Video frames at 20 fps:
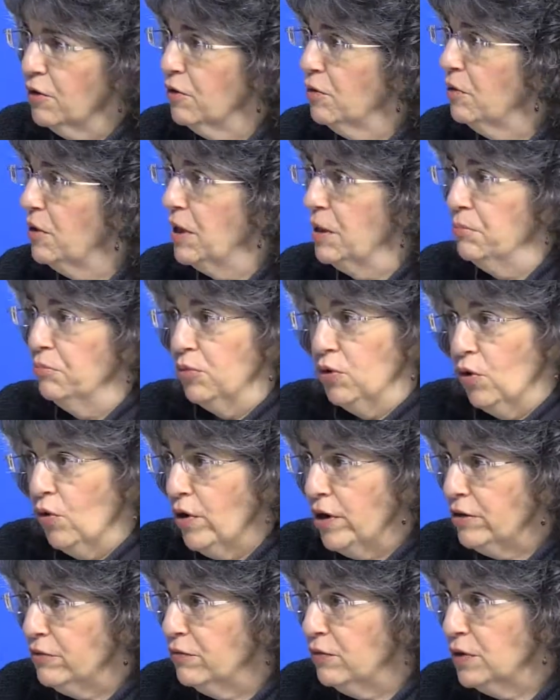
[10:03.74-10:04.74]

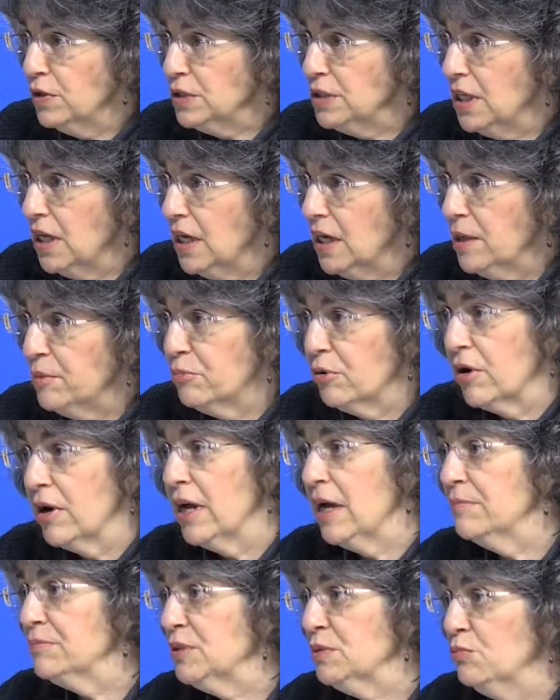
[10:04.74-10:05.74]
employed full-time,
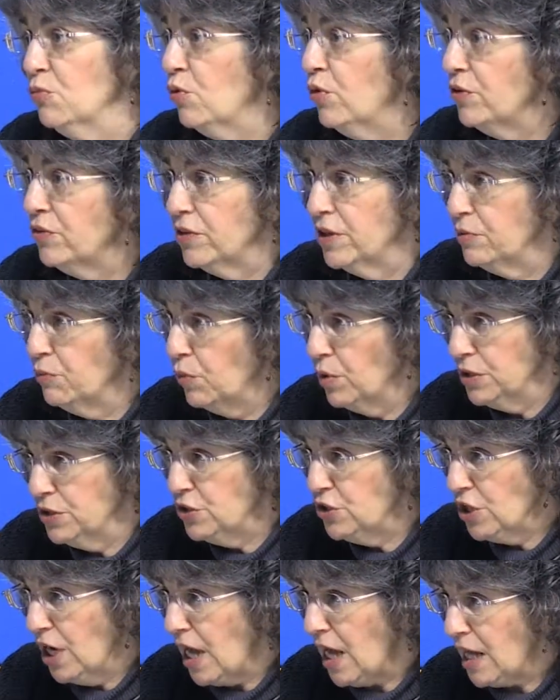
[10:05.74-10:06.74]
perhaps more than one
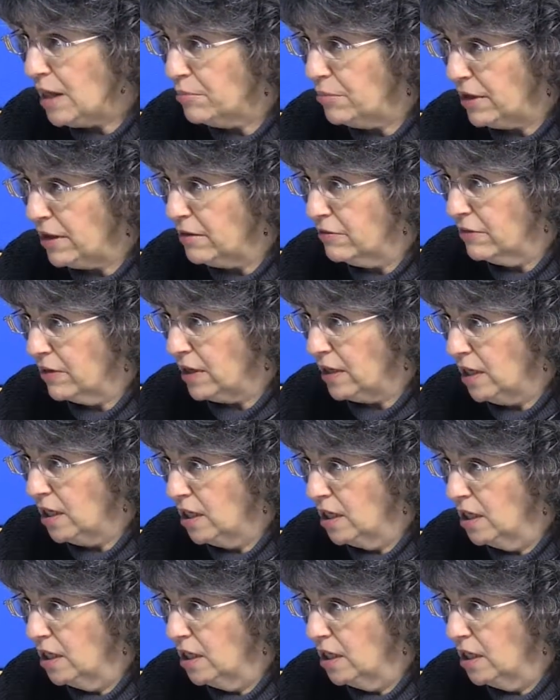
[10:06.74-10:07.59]
job even.